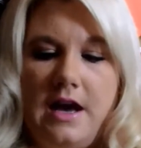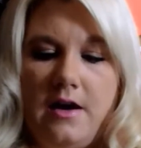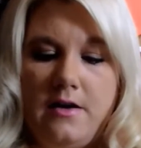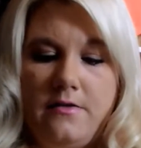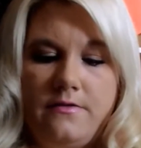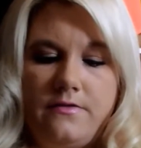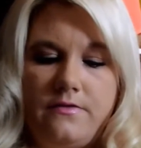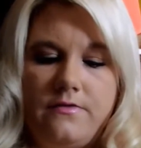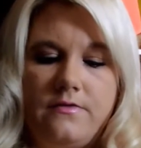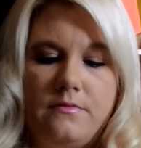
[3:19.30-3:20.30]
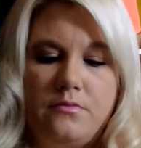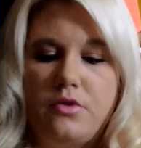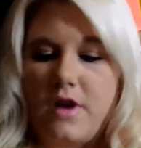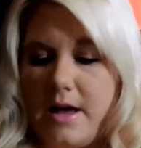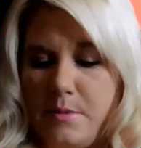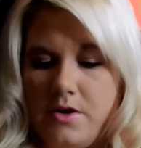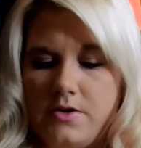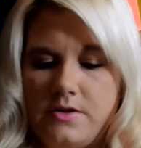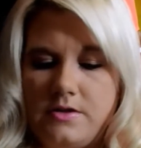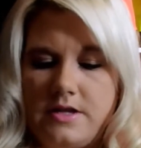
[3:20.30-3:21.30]
of
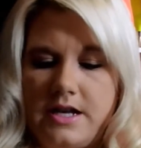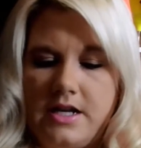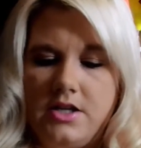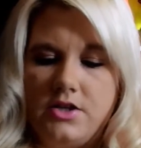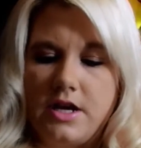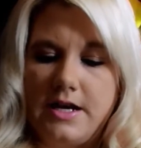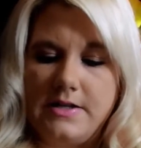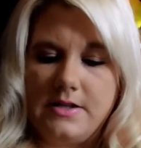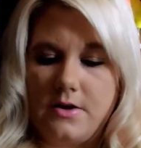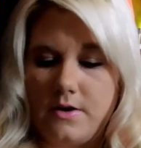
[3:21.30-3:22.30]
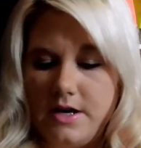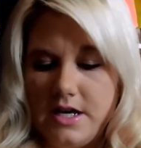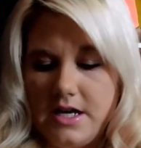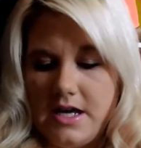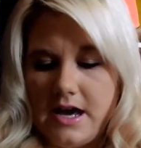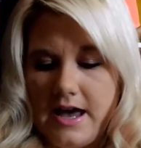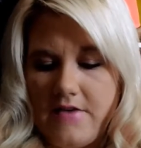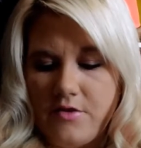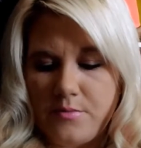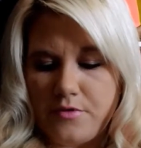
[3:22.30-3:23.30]
primers so that I can try. So I
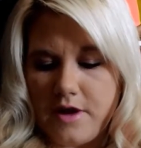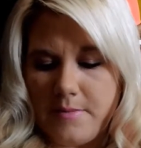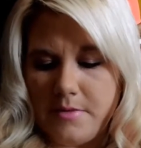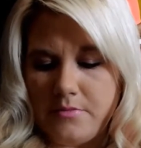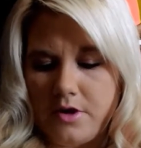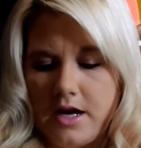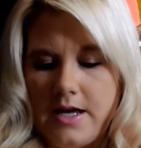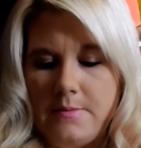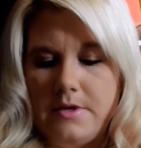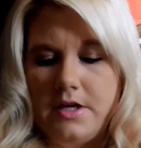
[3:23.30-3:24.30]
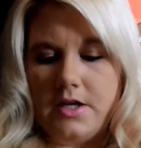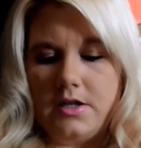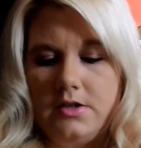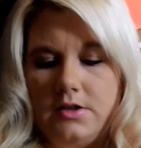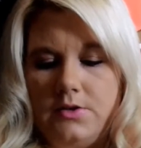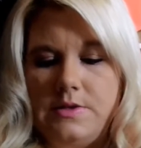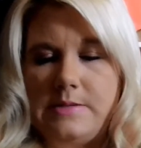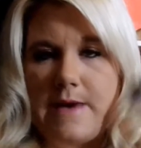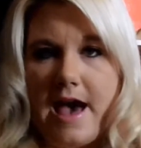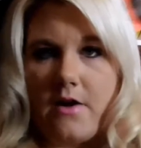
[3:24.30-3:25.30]
have a Prep and Prime
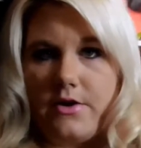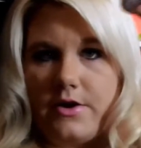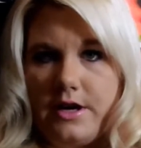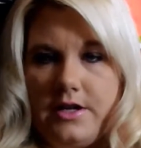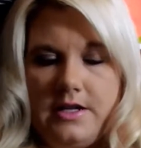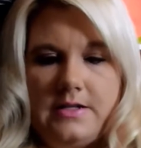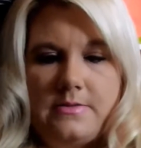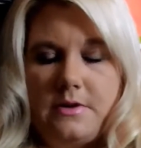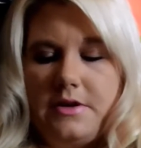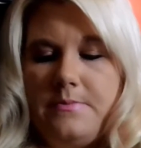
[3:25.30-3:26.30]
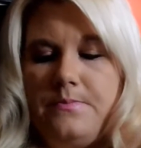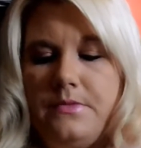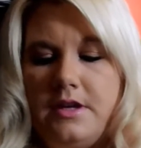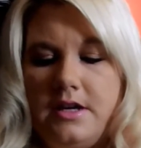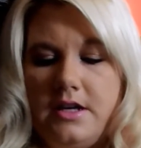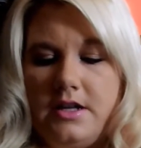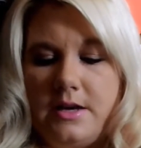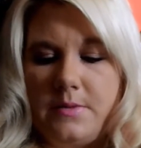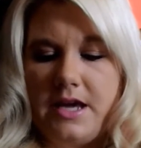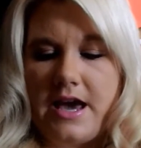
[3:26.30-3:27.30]
loose powder in this one.
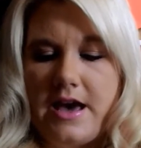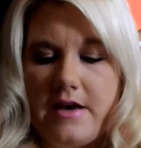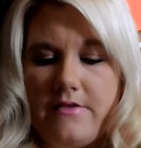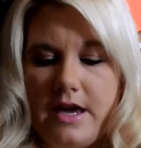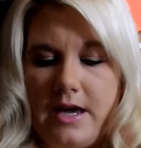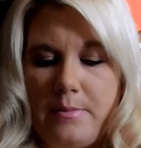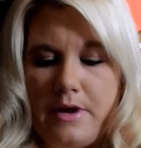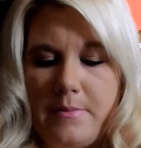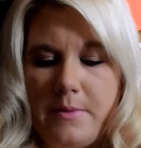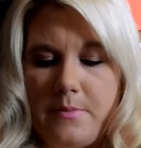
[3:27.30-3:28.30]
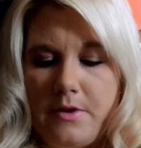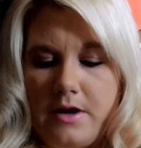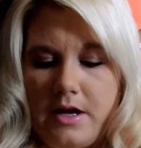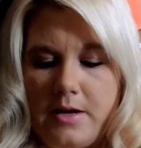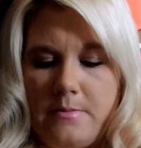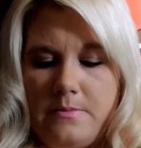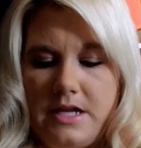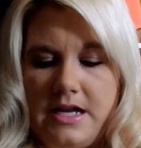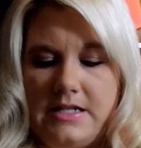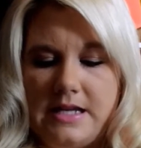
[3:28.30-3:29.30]
Then we have a Prep and Prime
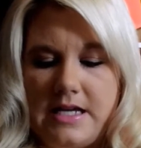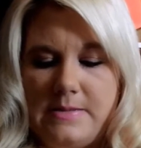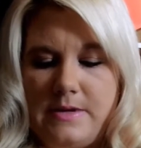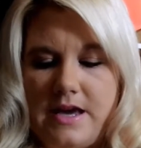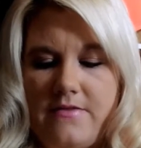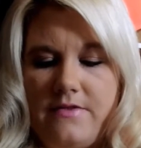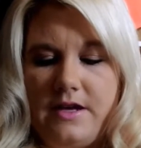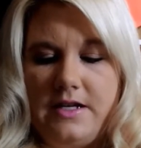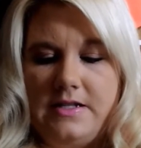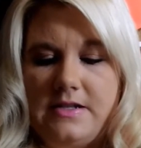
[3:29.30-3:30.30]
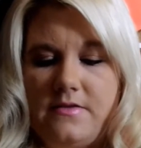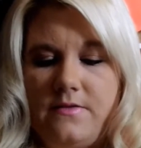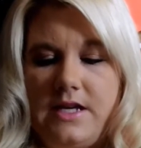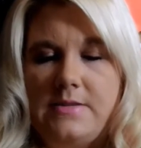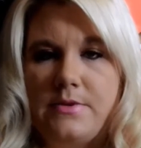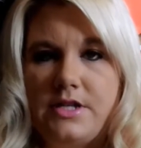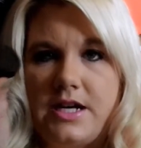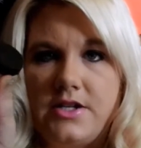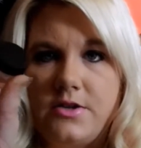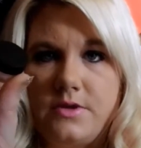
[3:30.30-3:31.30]
that has SPF, and it's a face
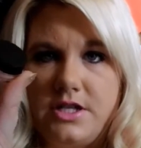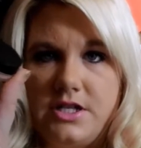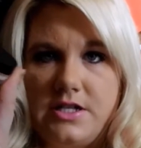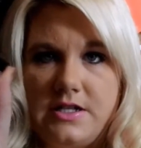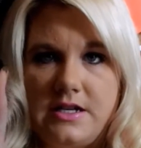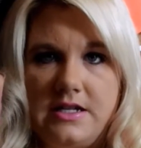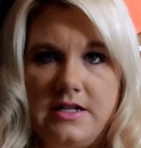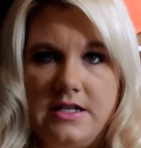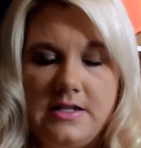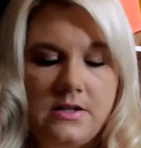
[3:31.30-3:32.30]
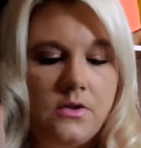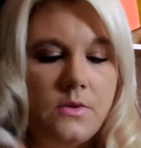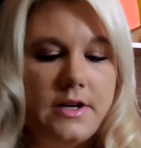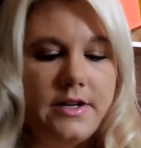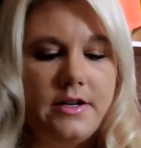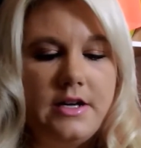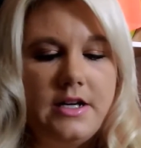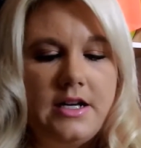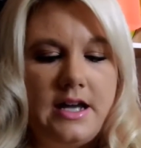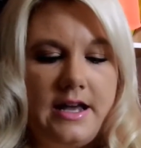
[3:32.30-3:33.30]
protector, which is in this little one.
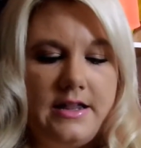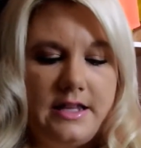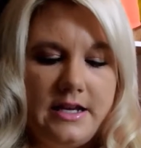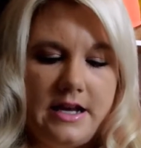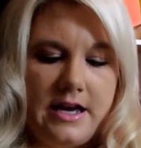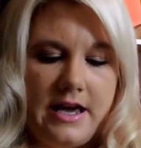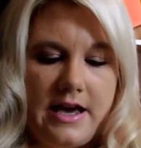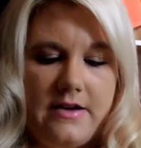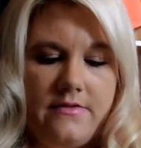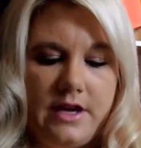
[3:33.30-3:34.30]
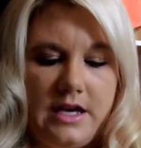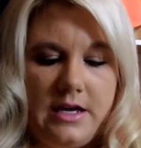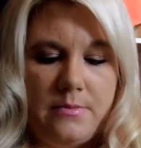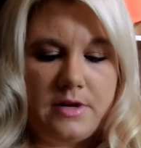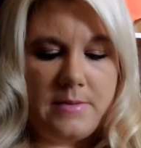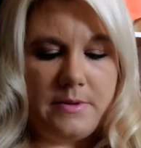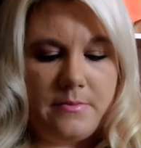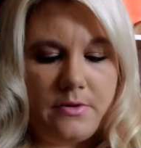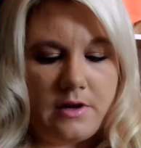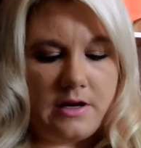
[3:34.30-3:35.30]
And then I have a Prep
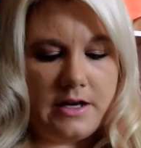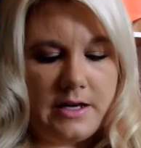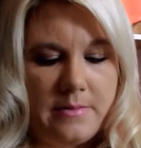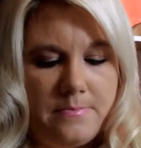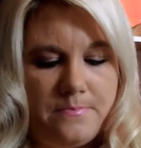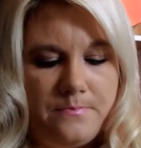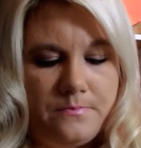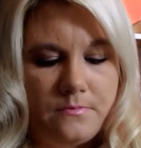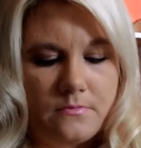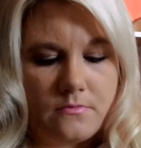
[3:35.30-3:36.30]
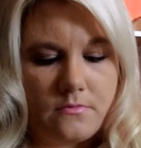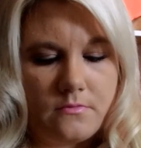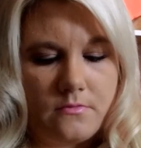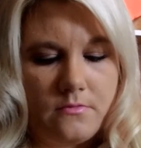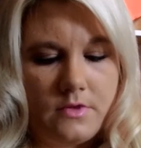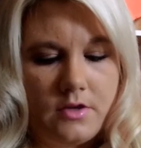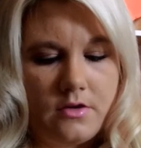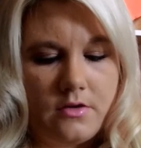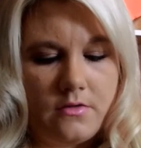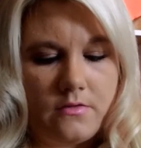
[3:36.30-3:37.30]
and Prime
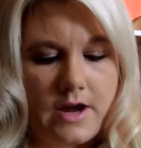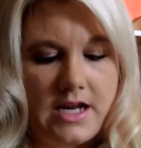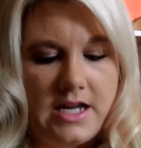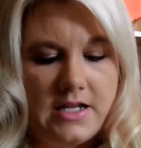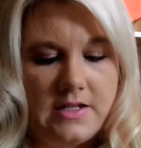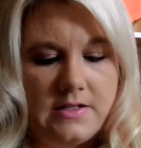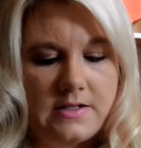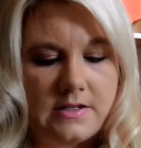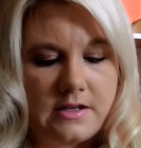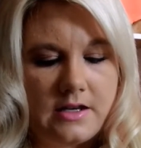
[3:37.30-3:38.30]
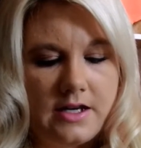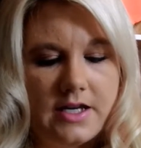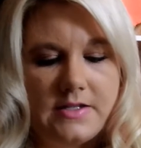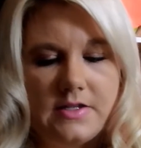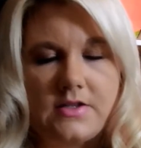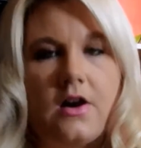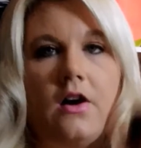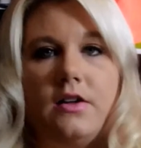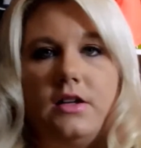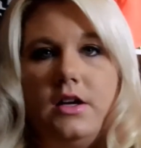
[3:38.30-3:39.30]
Radiance, I guess it's
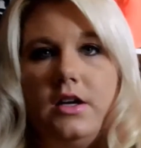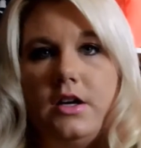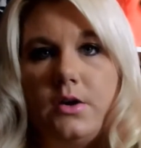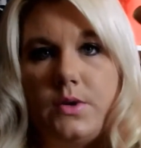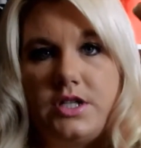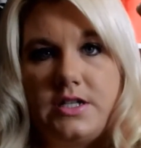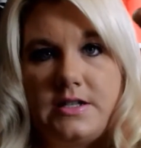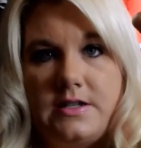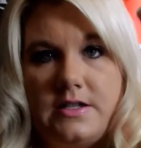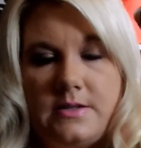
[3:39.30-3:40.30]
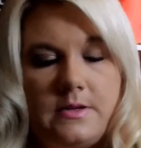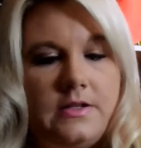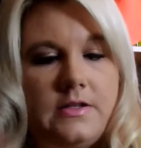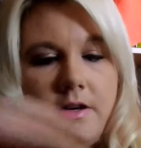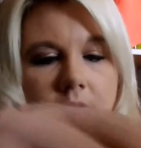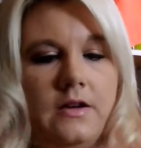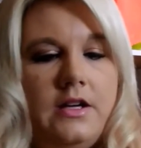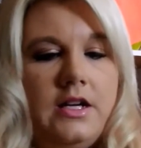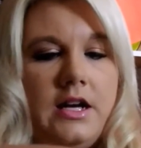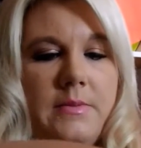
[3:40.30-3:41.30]
called, which is in this one. So
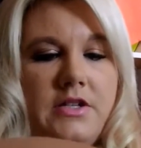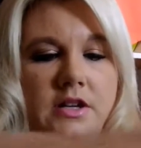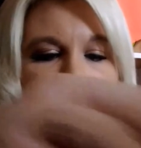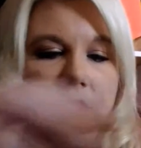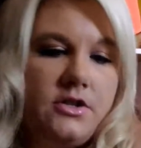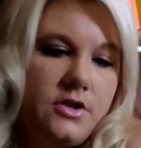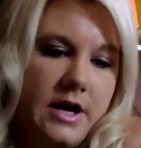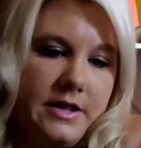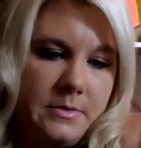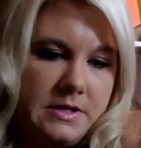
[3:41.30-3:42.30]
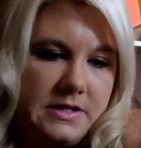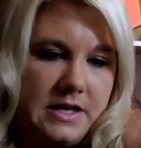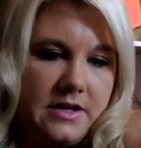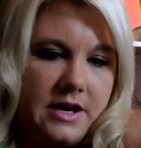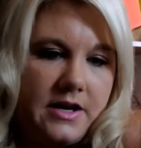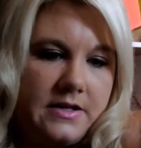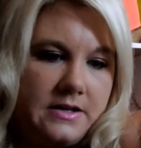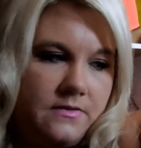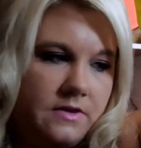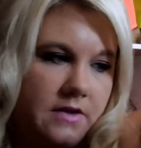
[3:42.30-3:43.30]
I'm interested to try them to see how they are, because
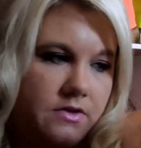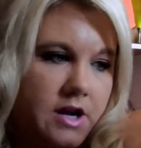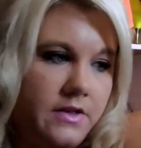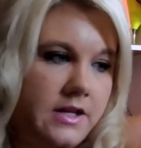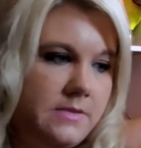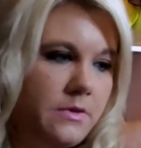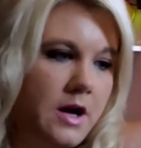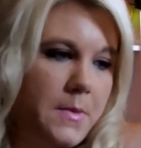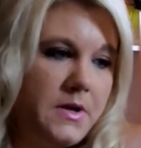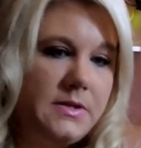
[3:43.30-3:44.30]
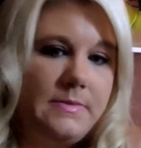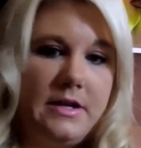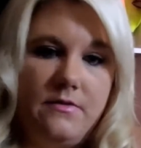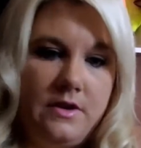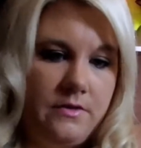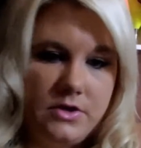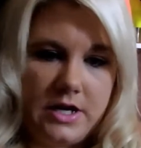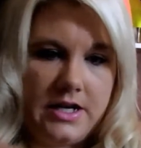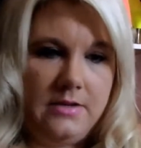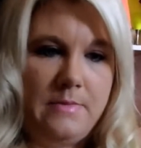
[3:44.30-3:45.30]
I've tried lots of primers, but I've never
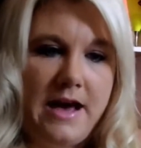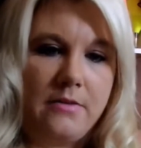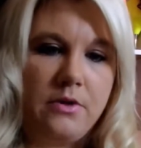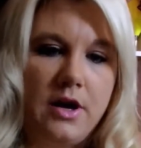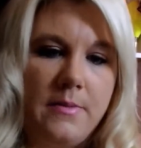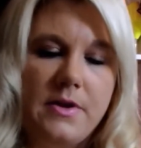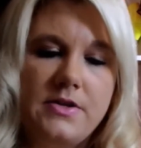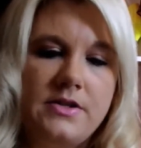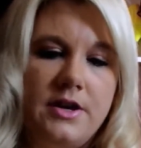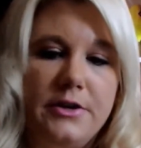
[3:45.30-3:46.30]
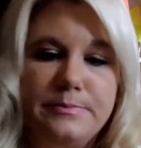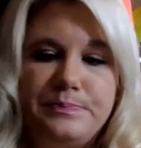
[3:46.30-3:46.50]
tried any MAC primers. So